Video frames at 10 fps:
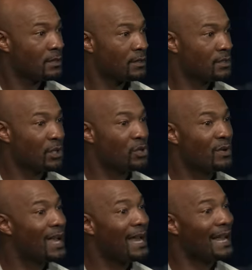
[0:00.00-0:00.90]
So you
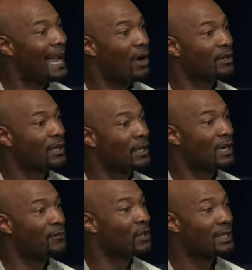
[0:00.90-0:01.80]
got out
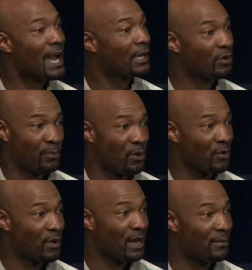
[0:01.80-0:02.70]
of your doctorate
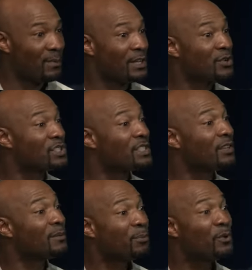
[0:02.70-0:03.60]
program, but you're
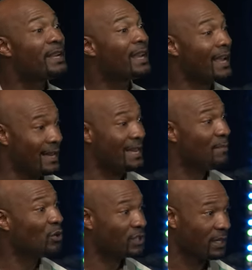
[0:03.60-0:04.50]
still in pre K
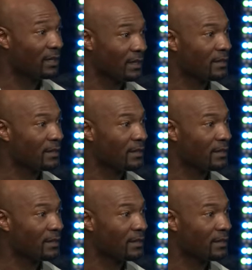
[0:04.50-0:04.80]
emotionally.